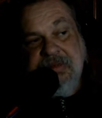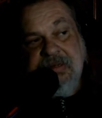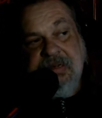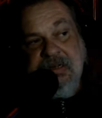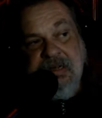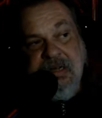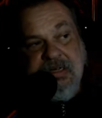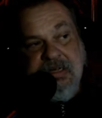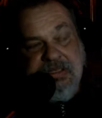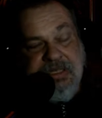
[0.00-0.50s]

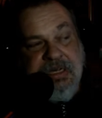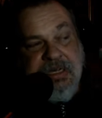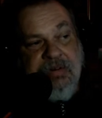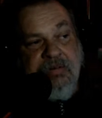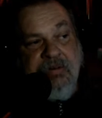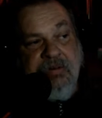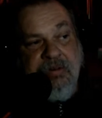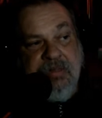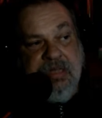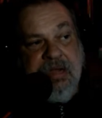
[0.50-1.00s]
a
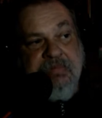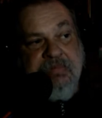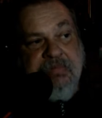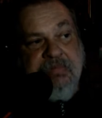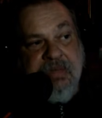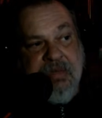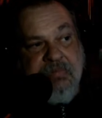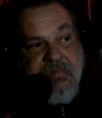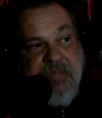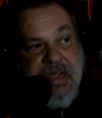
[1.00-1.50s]
general,
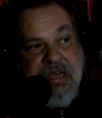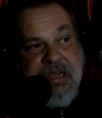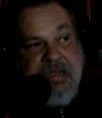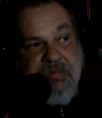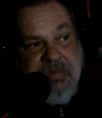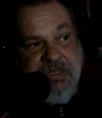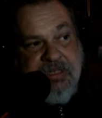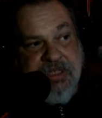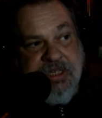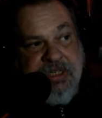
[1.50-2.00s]
to make
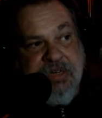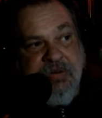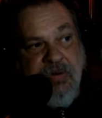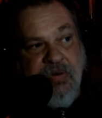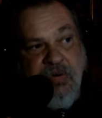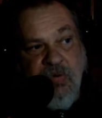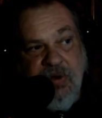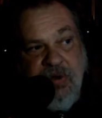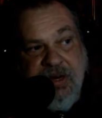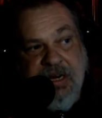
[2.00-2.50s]
him a
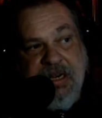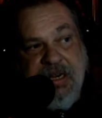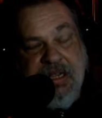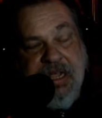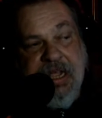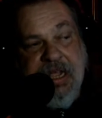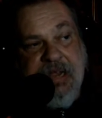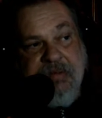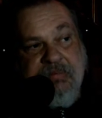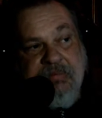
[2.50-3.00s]
general when he
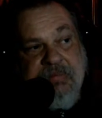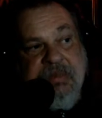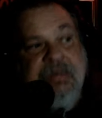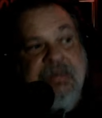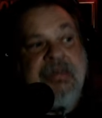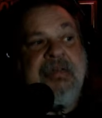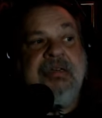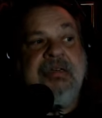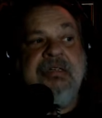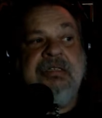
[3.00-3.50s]
came
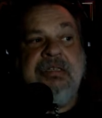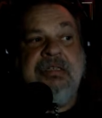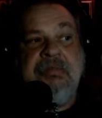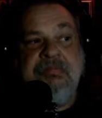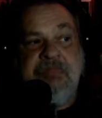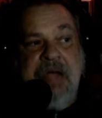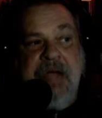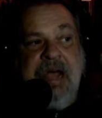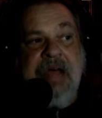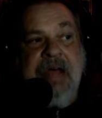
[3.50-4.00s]
to
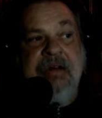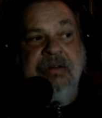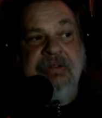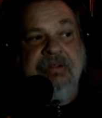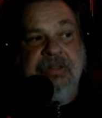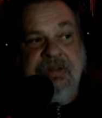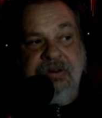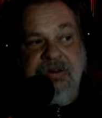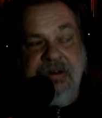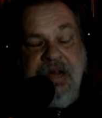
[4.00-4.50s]
battle
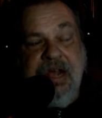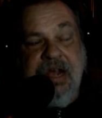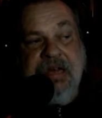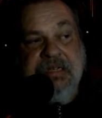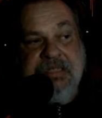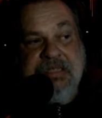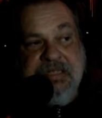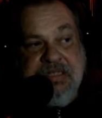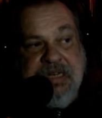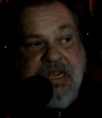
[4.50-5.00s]
the
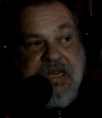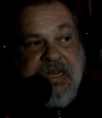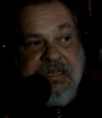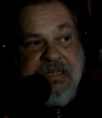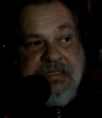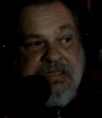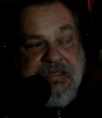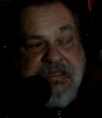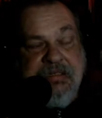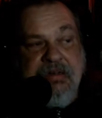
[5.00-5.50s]
United
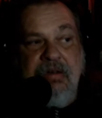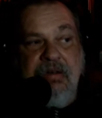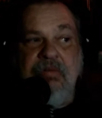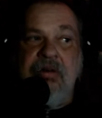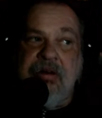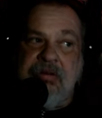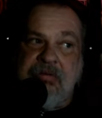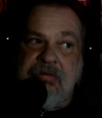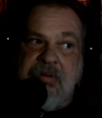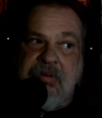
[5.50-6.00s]
States, or
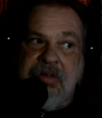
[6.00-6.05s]
what it wasn't